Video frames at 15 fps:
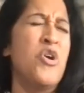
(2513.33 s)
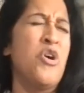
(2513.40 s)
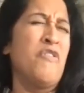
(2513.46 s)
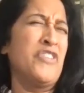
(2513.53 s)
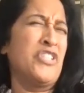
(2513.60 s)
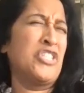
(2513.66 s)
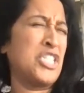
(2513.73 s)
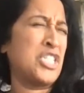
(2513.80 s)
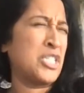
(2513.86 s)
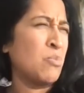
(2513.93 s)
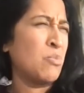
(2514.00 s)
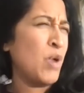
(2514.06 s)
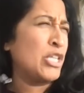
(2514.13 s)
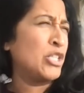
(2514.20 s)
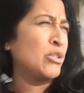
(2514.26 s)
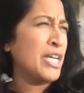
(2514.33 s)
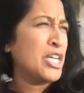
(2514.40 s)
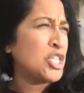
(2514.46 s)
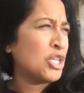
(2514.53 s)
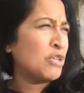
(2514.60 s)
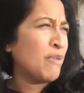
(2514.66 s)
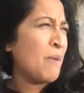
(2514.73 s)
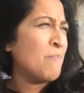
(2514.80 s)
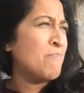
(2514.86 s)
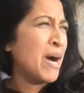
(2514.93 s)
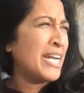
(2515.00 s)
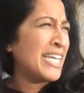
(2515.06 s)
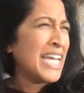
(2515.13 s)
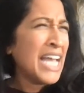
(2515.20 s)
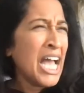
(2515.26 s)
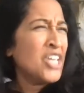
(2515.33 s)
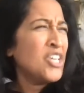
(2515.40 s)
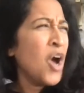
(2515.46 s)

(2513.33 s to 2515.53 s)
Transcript: Nervous system regulation around money.